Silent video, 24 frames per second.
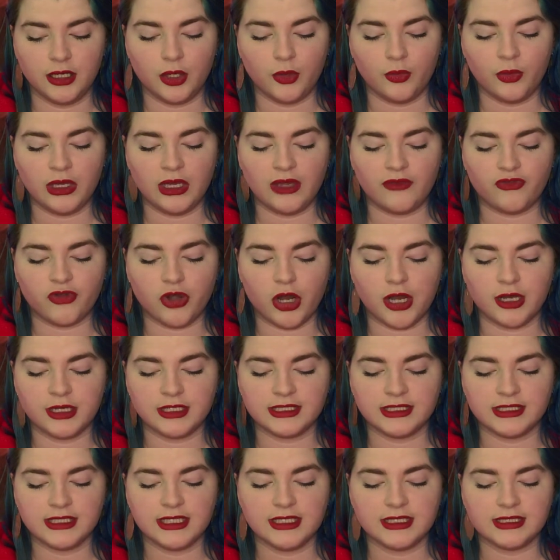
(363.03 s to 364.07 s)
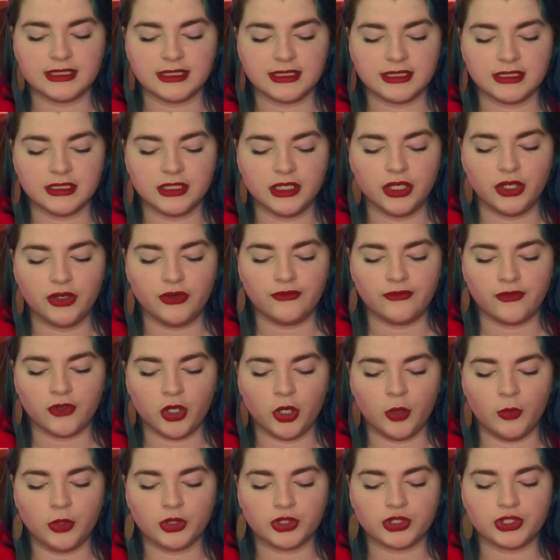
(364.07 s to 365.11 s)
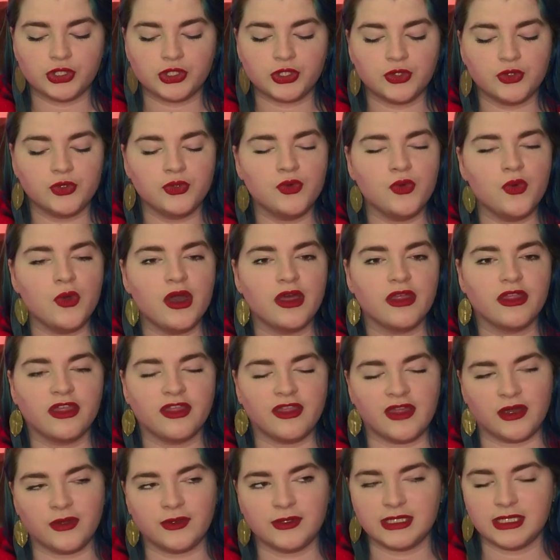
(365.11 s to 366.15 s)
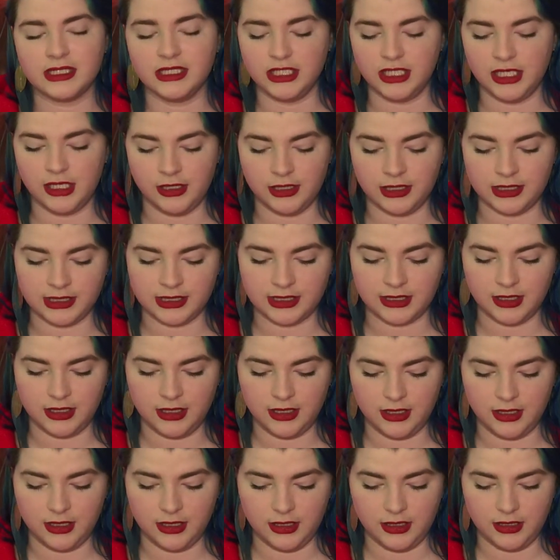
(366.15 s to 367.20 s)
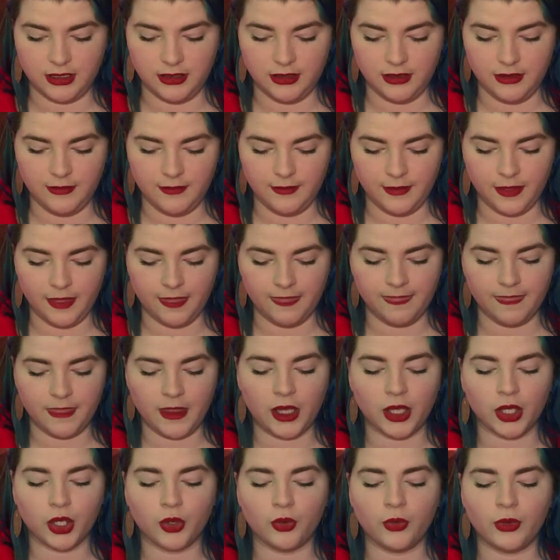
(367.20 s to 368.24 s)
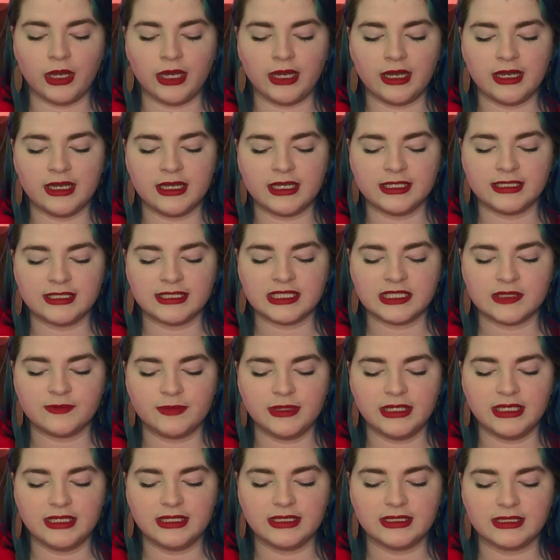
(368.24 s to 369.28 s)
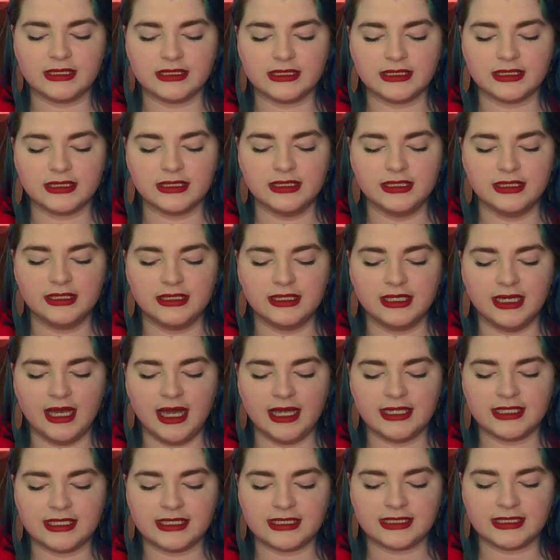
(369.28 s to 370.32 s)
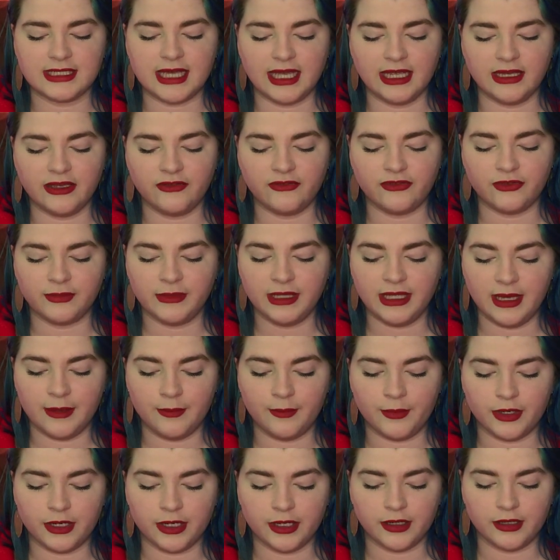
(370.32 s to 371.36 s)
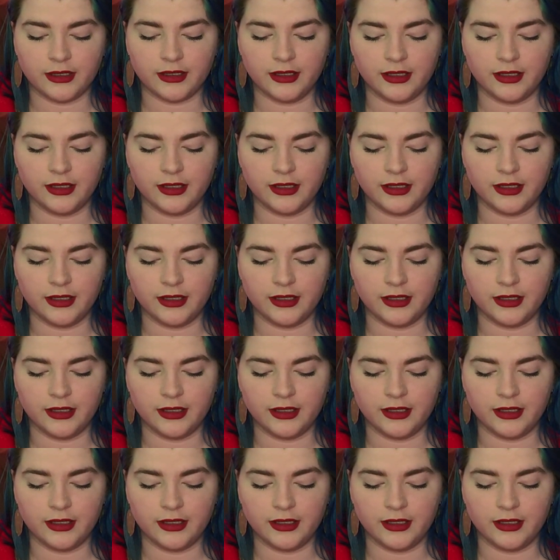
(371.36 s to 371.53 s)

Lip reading: We have rehearsed this for almost 2,000 years. Quirinius speaks, at a sign from the emperor.